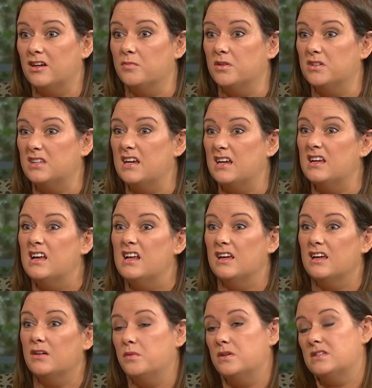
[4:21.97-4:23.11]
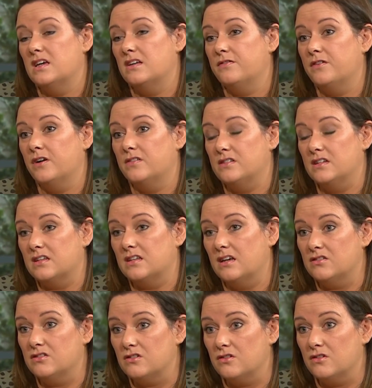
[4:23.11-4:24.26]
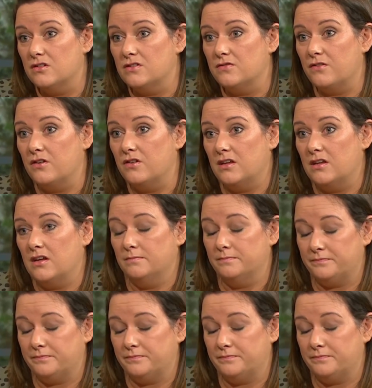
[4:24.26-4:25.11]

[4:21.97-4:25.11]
But they, like when we said, five, 6,000 euros for the